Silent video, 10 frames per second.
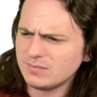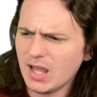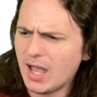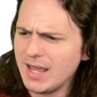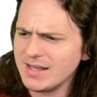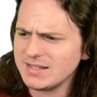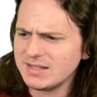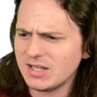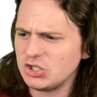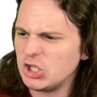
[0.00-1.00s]
I guess it's a
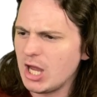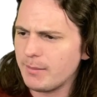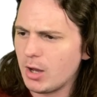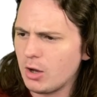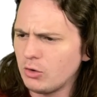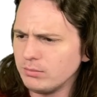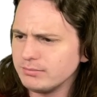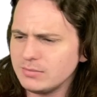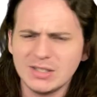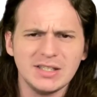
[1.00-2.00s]
GMO.
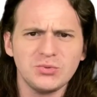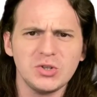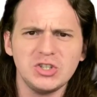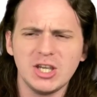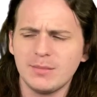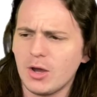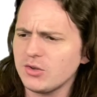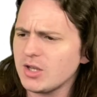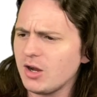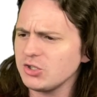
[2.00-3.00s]
Is this what GMOs
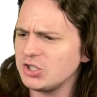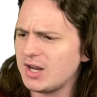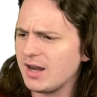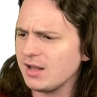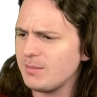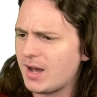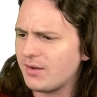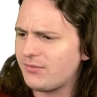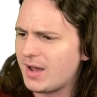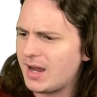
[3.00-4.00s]
are? Genetically
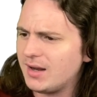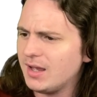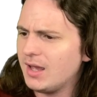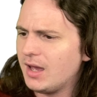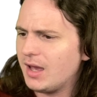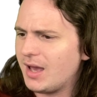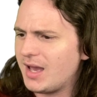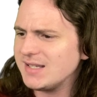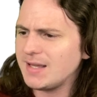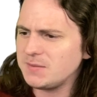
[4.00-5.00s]
modified. Uh,
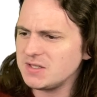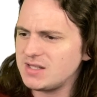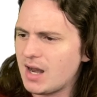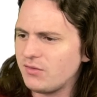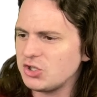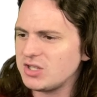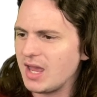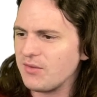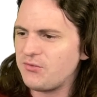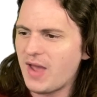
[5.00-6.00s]
except instead of just like
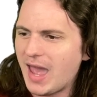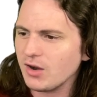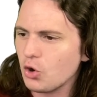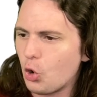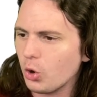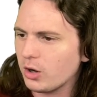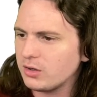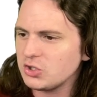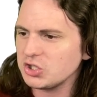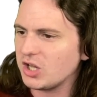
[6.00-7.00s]
fat corn,
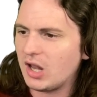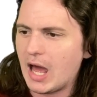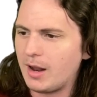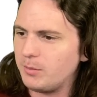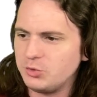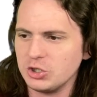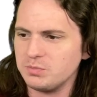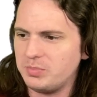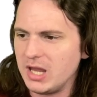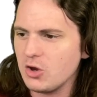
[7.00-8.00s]
just a lot of just
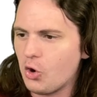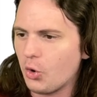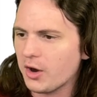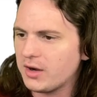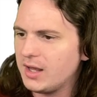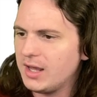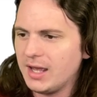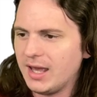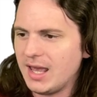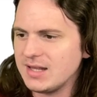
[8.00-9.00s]
big corn,
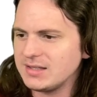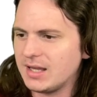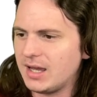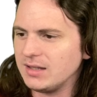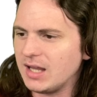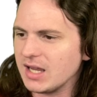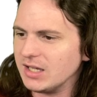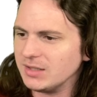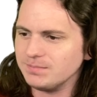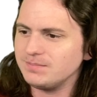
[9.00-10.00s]
it's uh, like
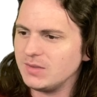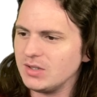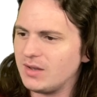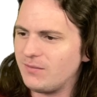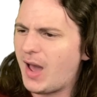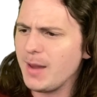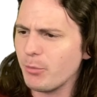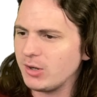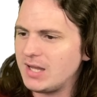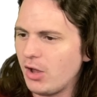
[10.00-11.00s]
a hyper
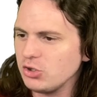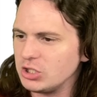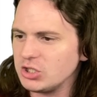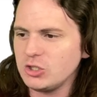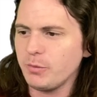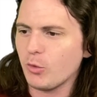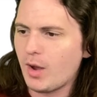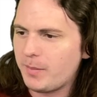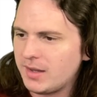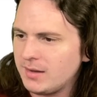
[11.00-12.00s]
intelligent super
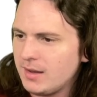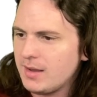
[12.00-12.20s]
weapon.